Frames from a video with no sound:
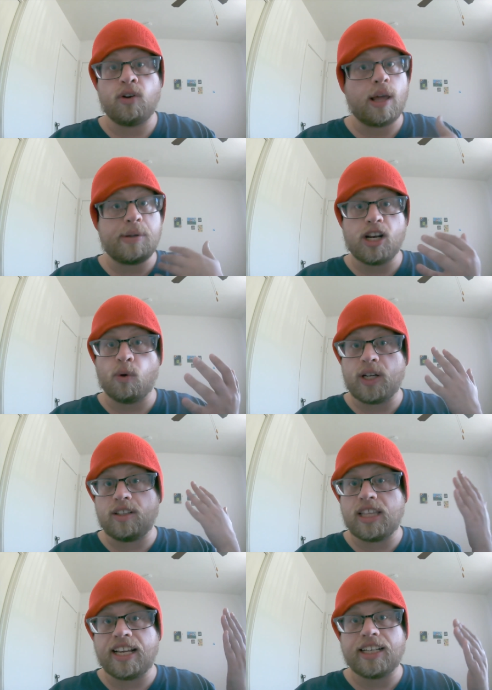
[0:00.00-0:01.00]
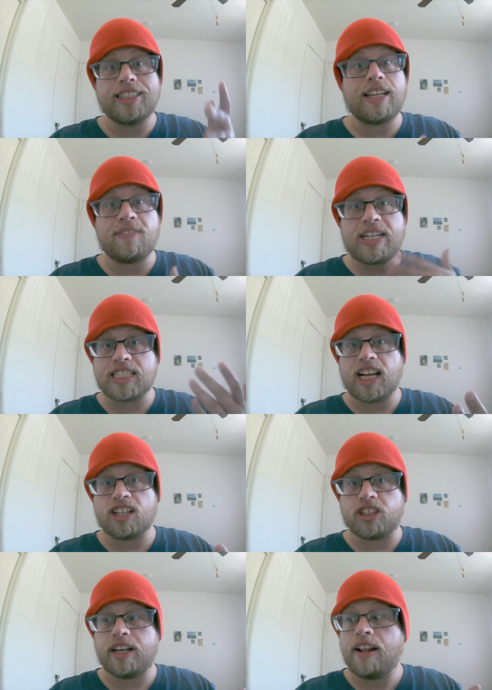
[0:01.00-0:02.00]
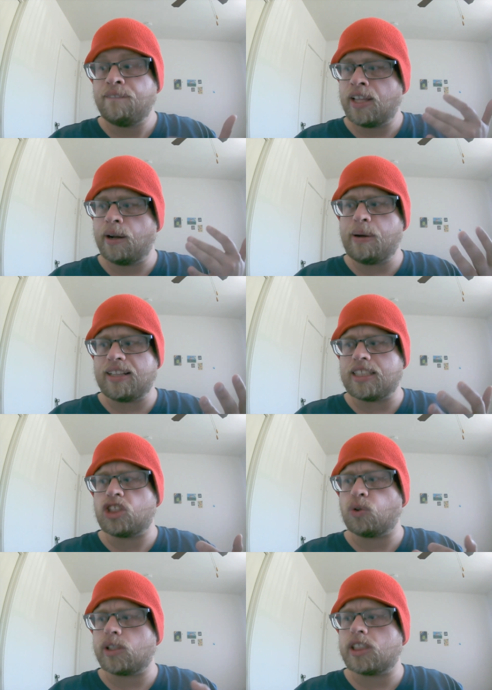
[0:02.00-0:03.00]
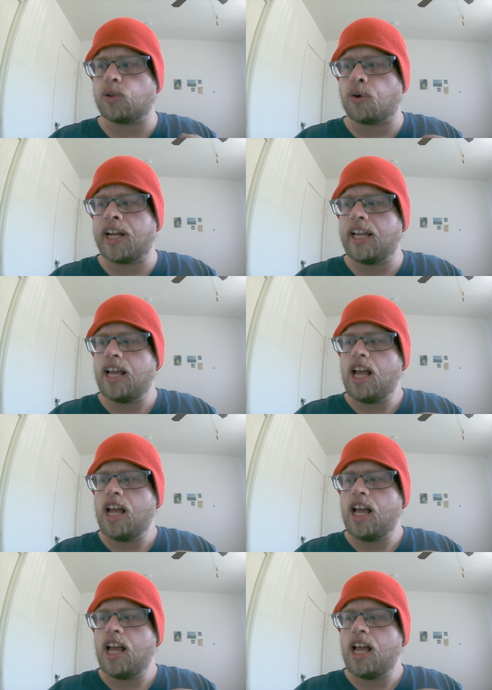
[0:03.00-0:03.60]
Let me know what you think. Let's have a discussion about this short story.